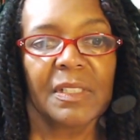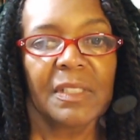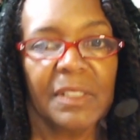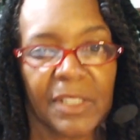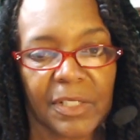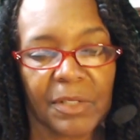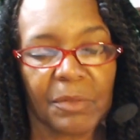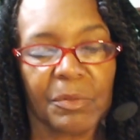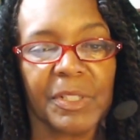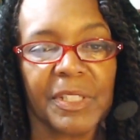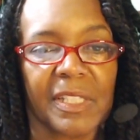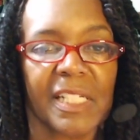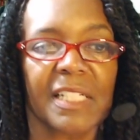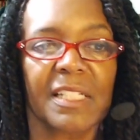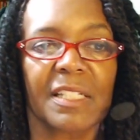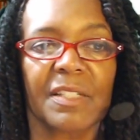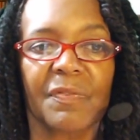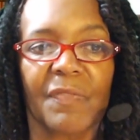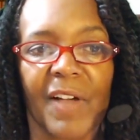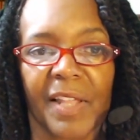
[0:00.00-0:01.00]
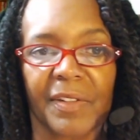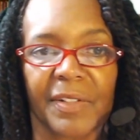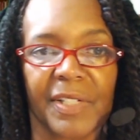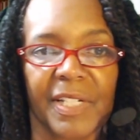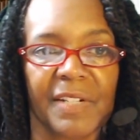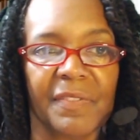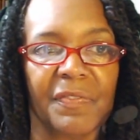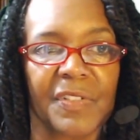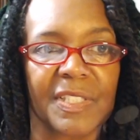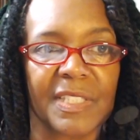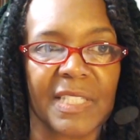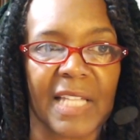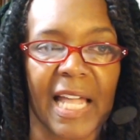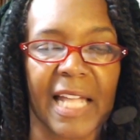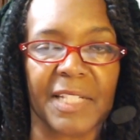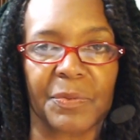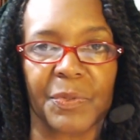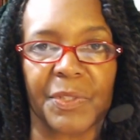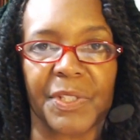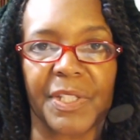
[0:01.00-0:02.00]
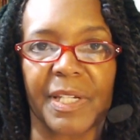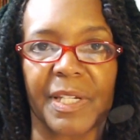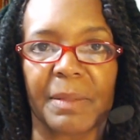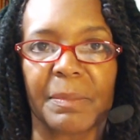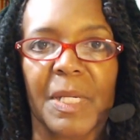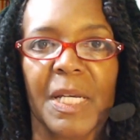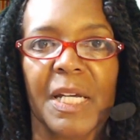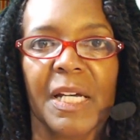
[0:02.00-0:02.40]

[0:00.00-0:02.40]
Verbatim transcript: you know, what things his father emphasized with him